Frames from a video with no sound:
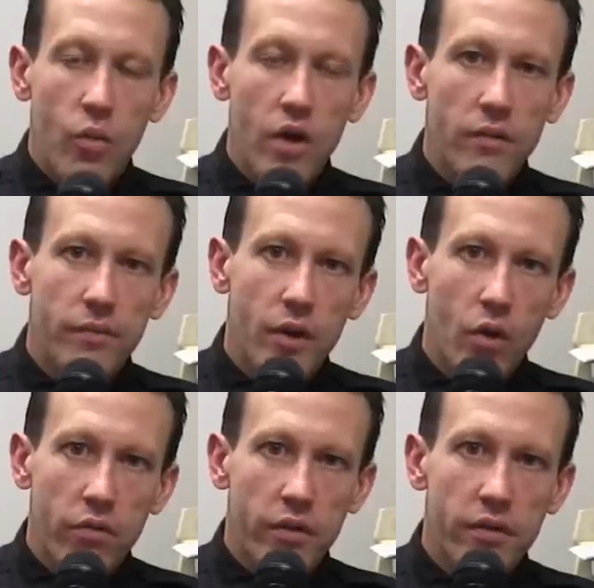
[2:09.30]
Well,
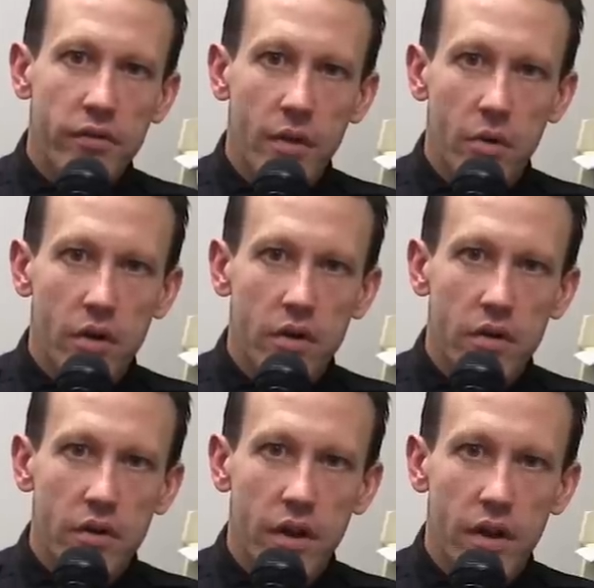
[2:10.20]
over the summer,
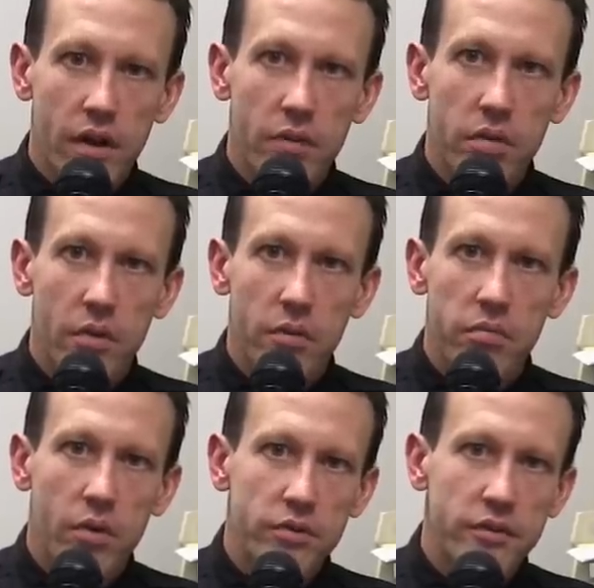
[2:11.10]
uh, our department
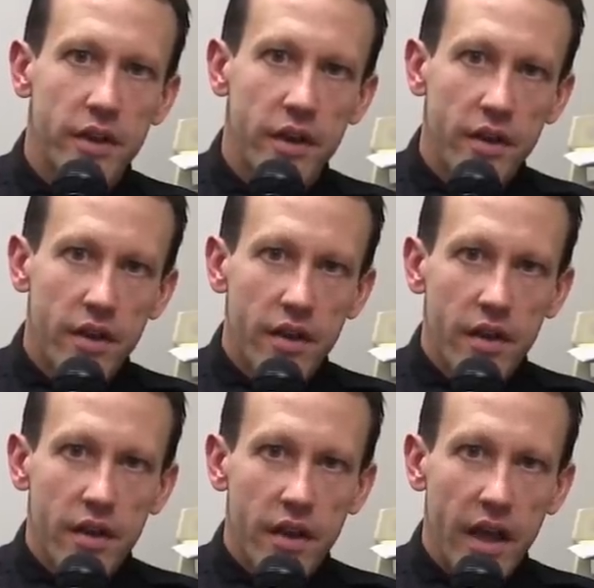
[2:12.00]
posted
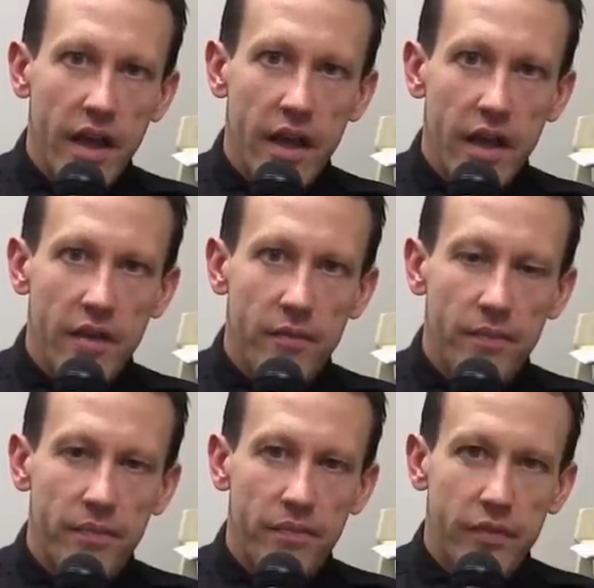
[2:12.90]
a
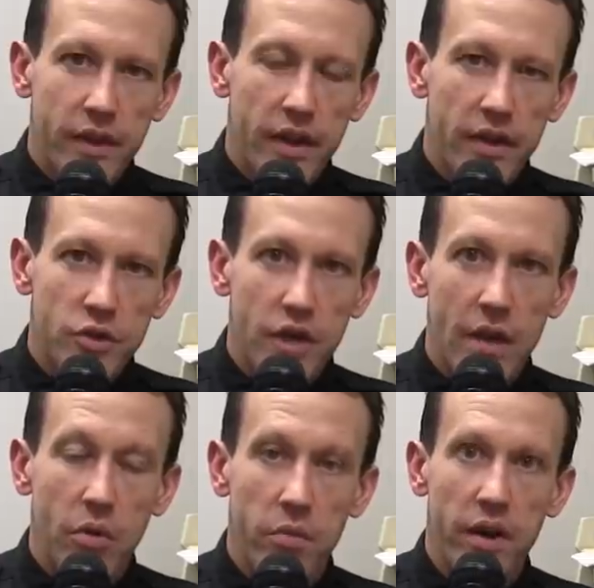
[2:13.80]
uh,
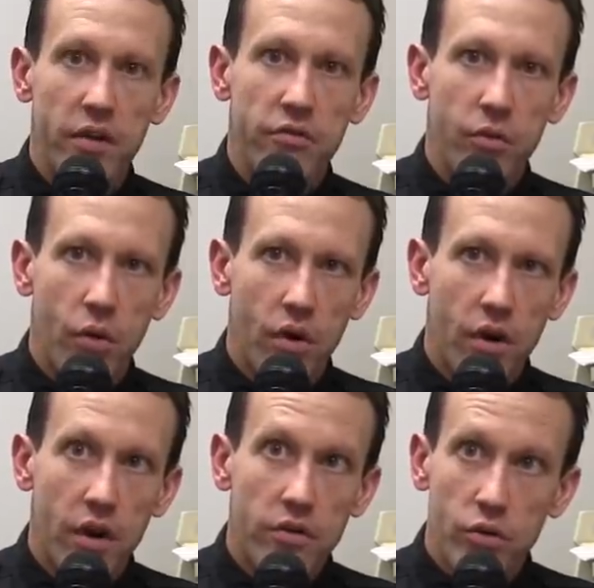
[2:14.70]
job opening
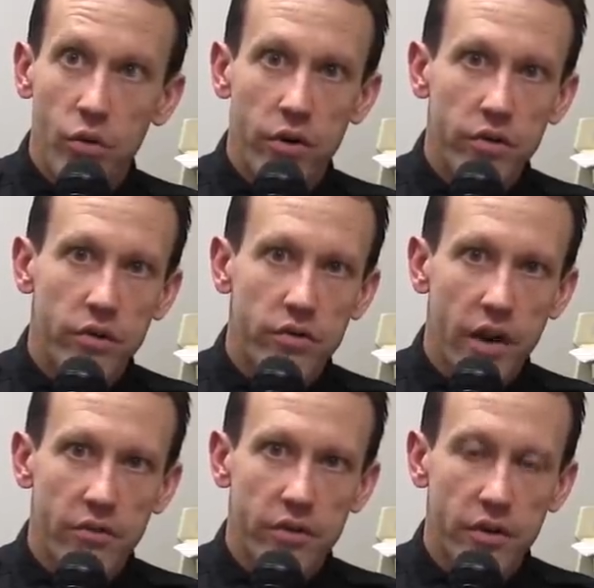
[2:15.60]
for a school resource
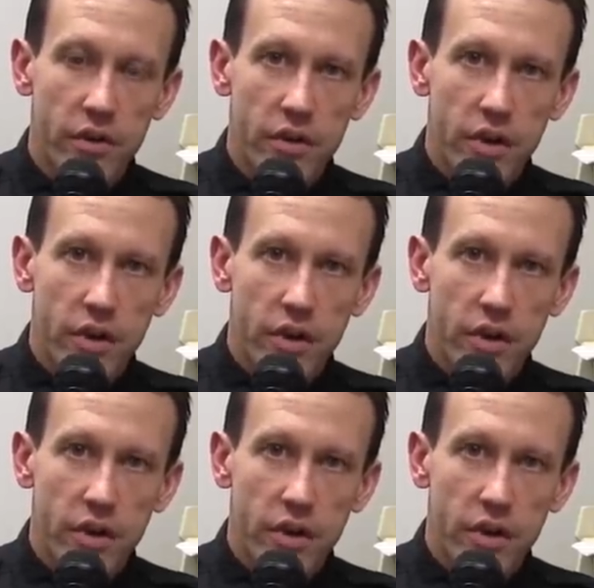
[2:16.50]
officer